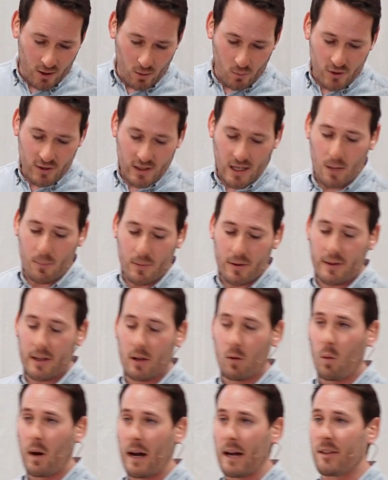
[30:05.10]
that was coming
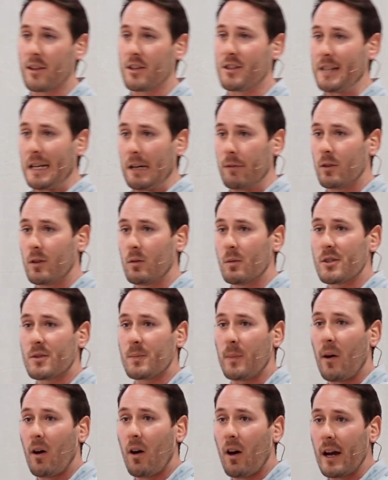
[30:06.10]
their way. The devil was
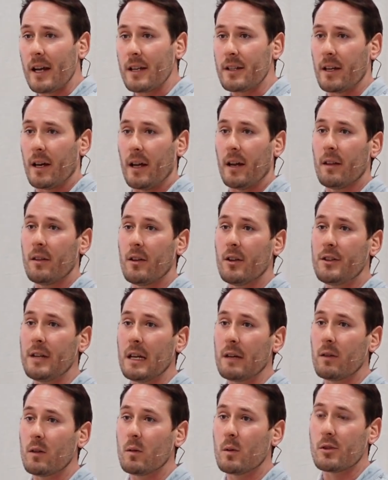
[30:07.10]
behind it. The
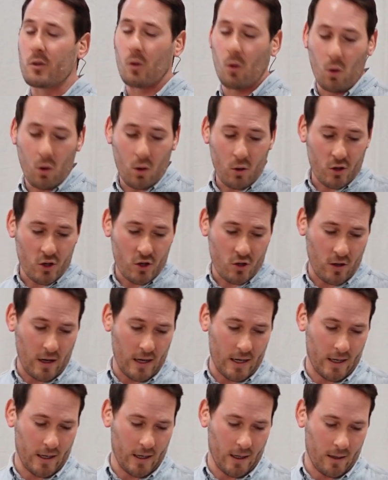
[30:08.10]
devil was
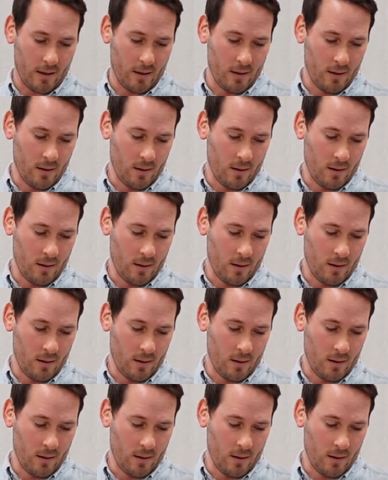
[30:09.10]
orchestrating it.